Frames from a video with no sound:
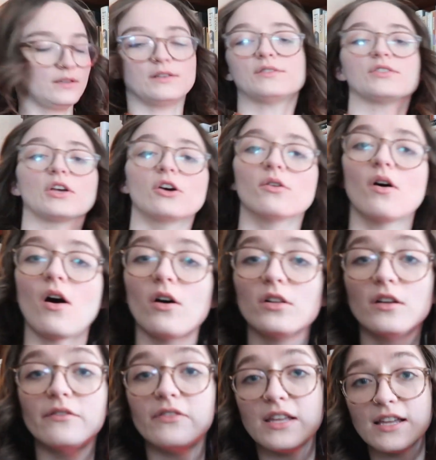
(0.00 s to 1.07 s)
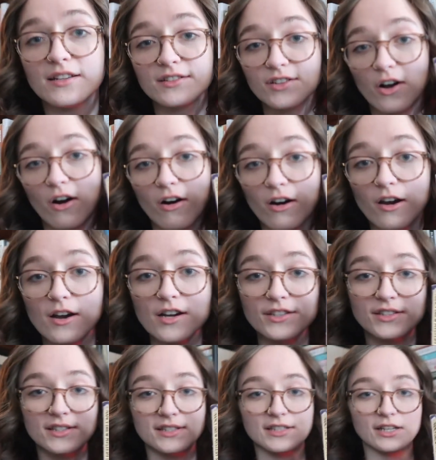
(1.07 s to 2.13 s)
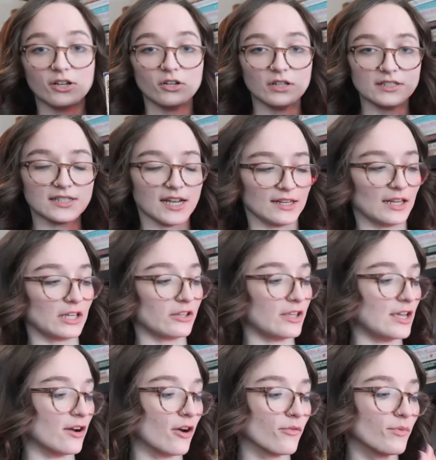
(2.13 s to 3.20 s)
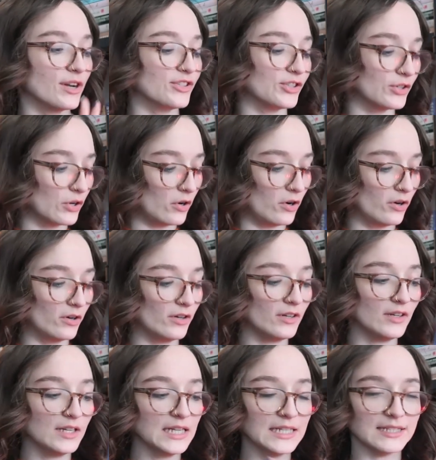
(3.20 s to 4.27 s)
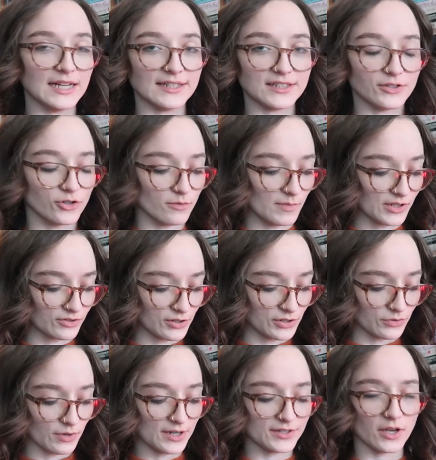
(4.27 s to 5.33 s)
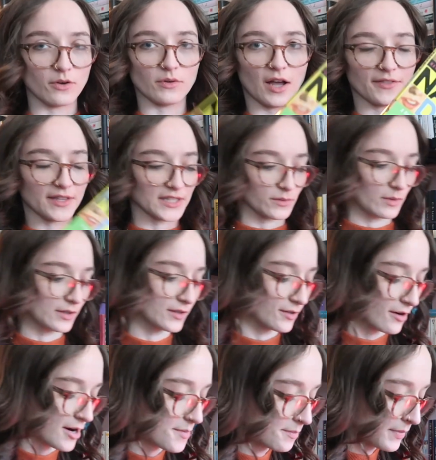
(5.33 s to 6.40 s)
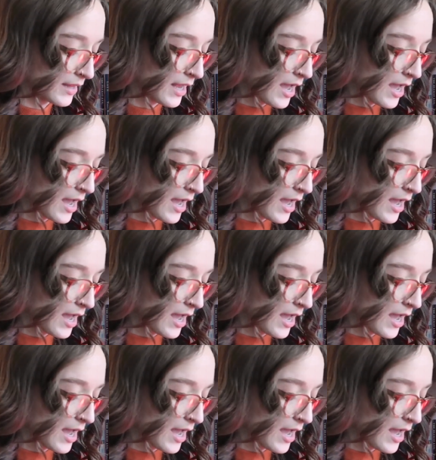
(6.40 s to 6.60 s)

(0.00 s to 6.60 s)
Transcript: So all of these are still technically original Nancy Drew mystery stories. Oh, not this one, sorry.